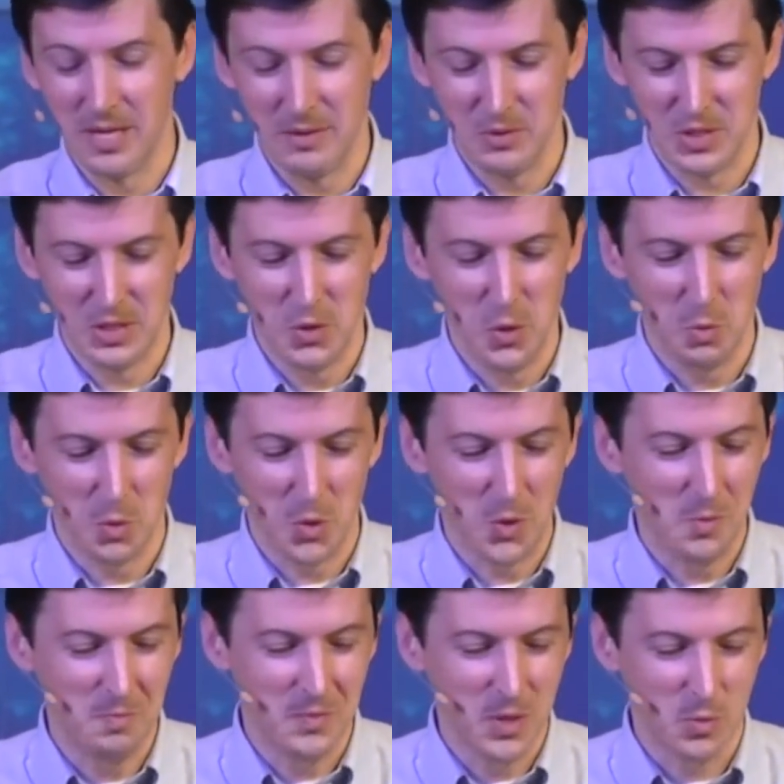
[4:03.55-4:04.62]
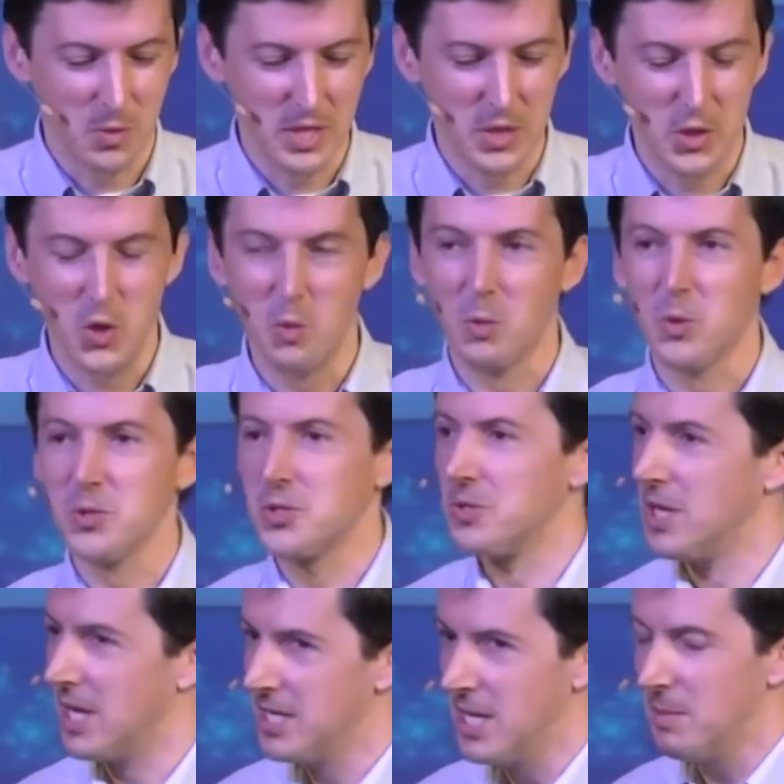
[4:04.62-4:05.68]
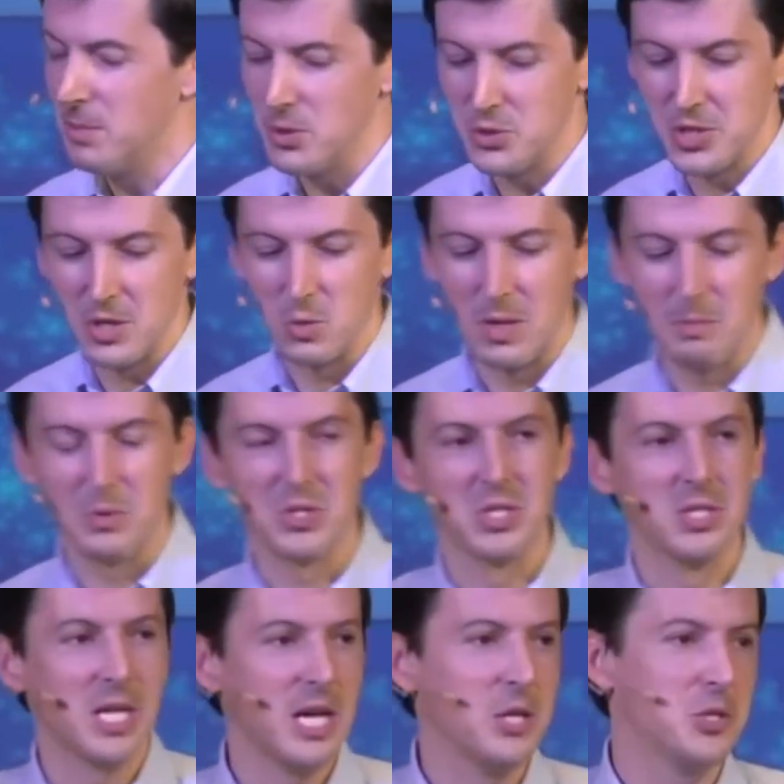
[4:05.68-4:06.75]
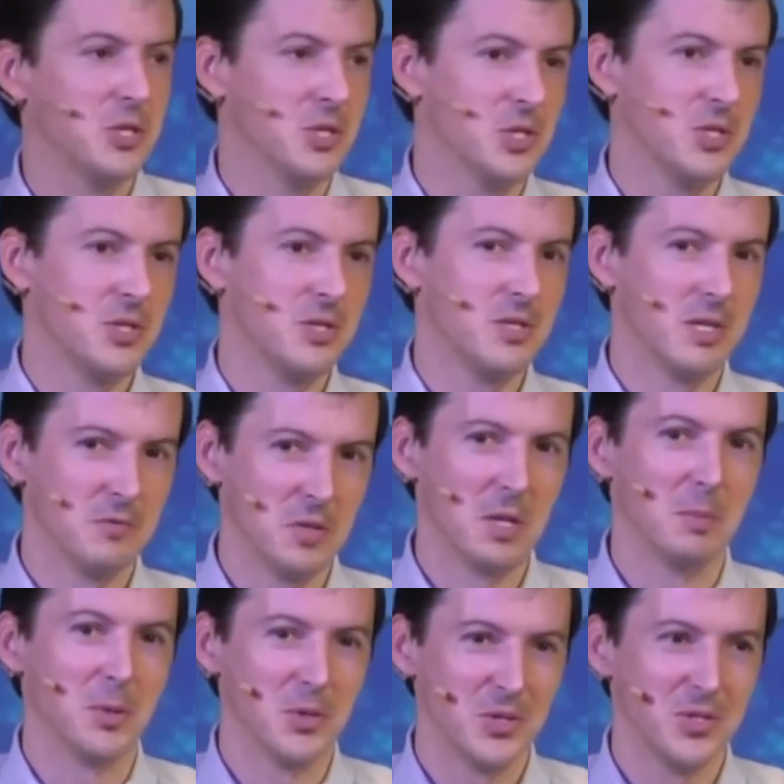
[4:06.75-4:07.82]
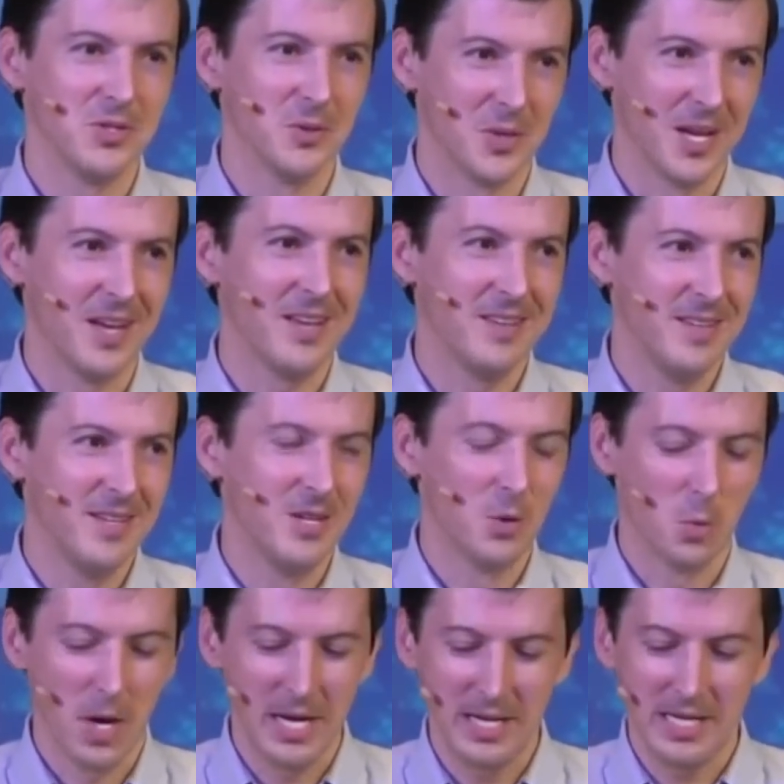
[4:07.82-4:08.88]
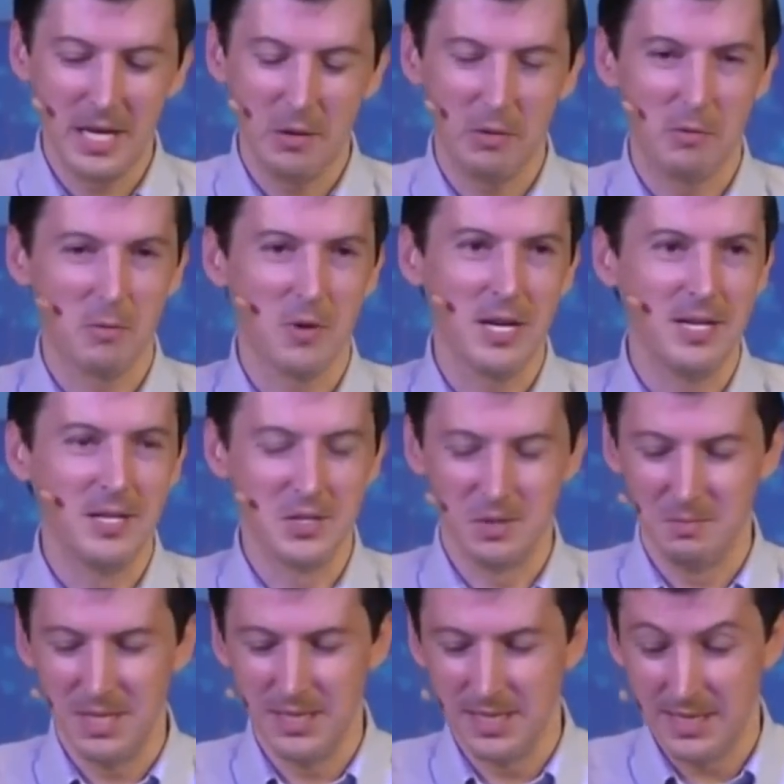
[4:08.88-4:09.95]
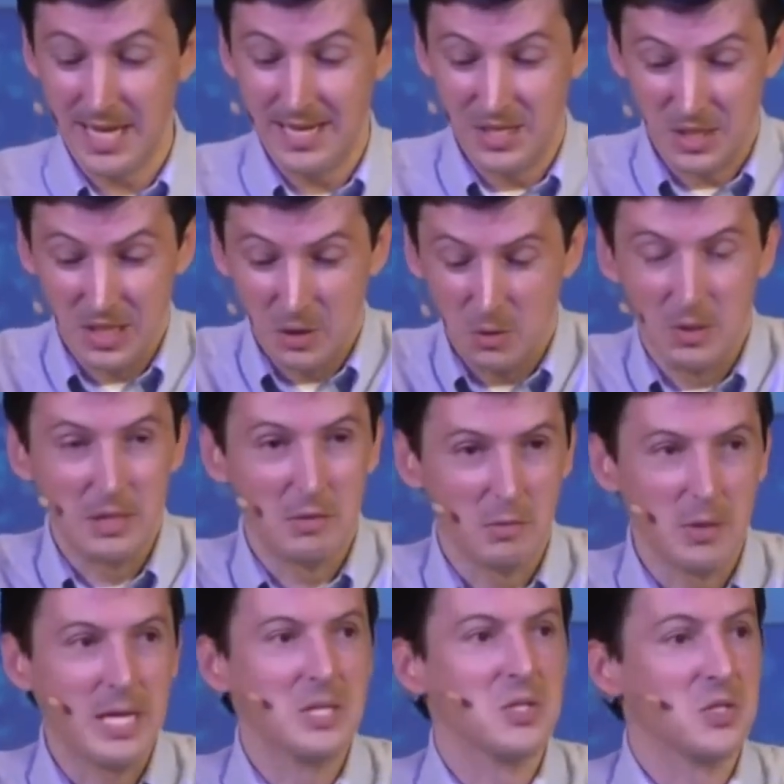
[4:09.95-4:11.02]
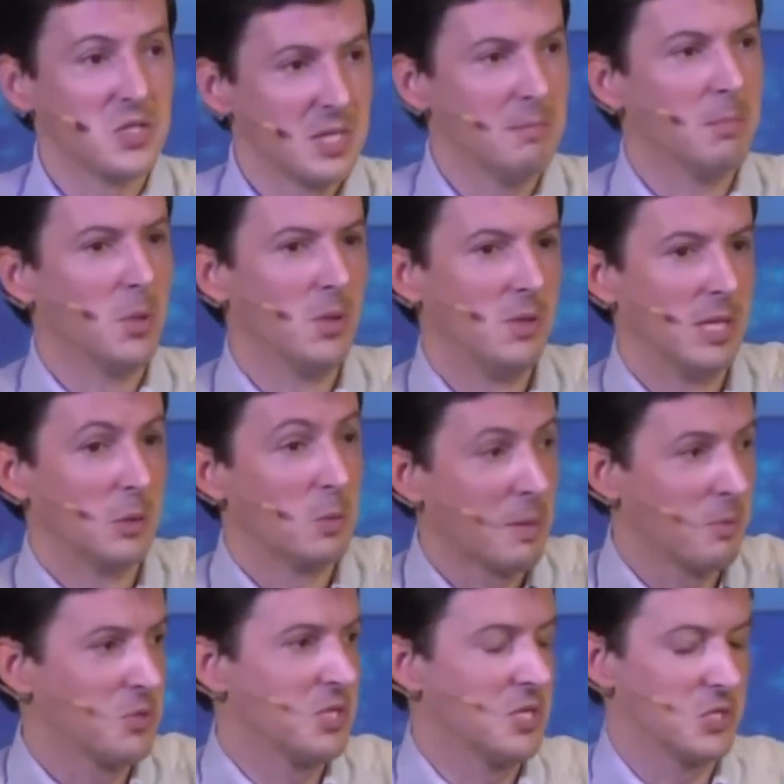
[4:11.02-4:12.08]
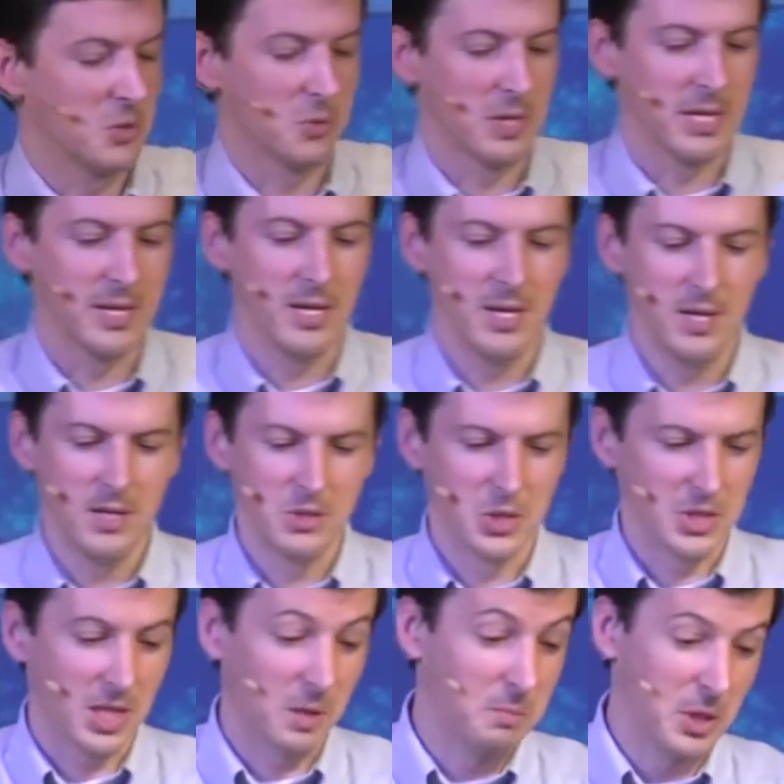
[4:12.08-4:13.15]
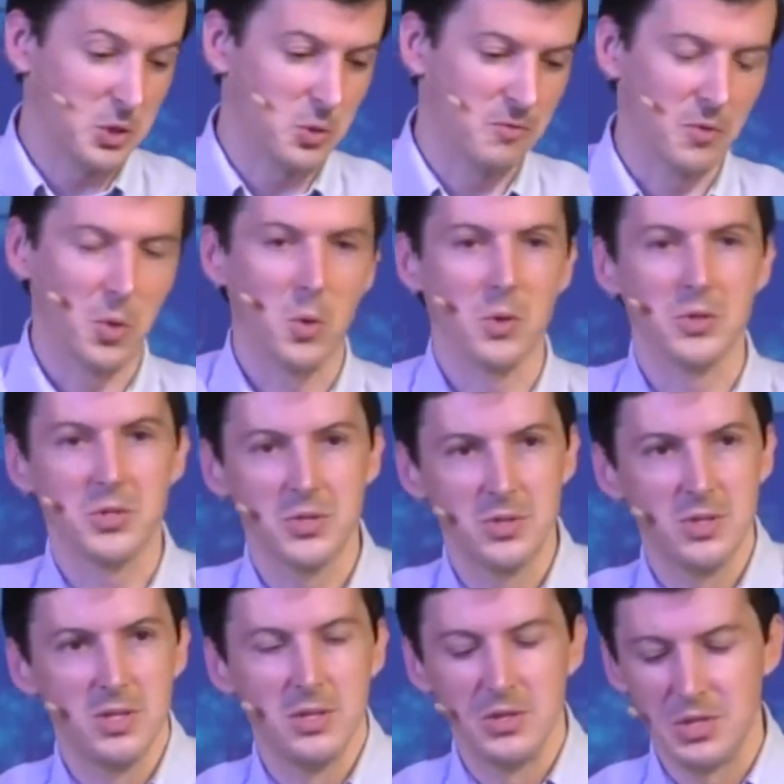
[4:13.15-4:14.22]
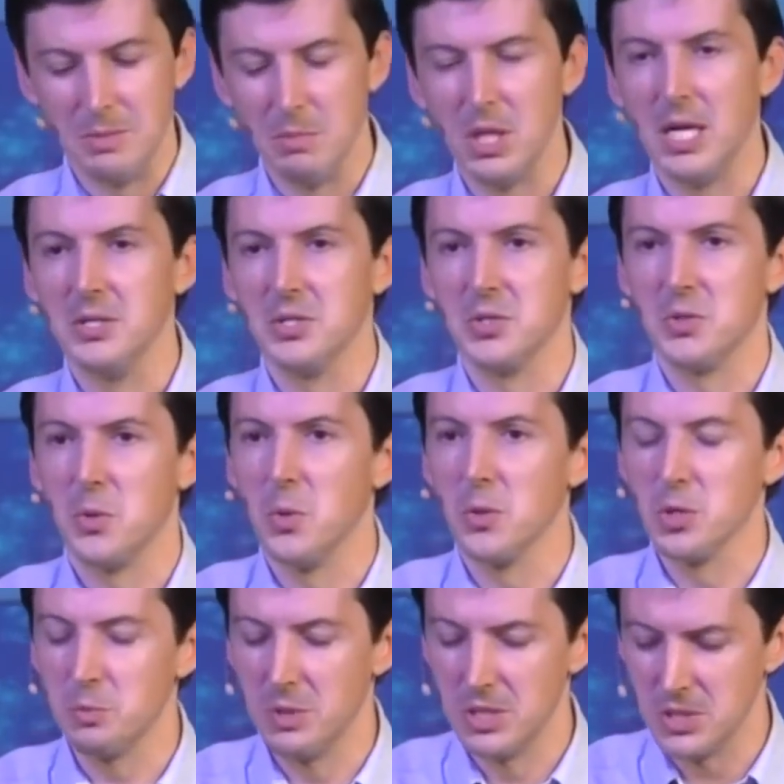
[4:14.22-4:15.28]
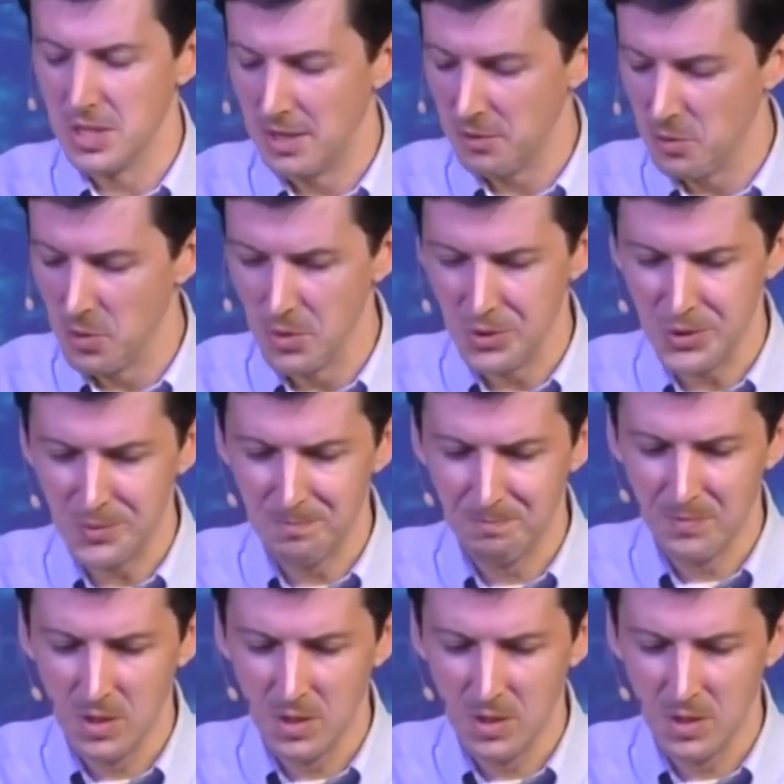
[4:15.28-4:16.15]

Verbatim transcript: That was a numeral. Written numerals are not numbers, they're representations of numbers, okay? Writing down three doesn't mean that that is literally three. It's a symbol. It represents three, just like a picture of a horse symbolizes a horse, but it's not the horse.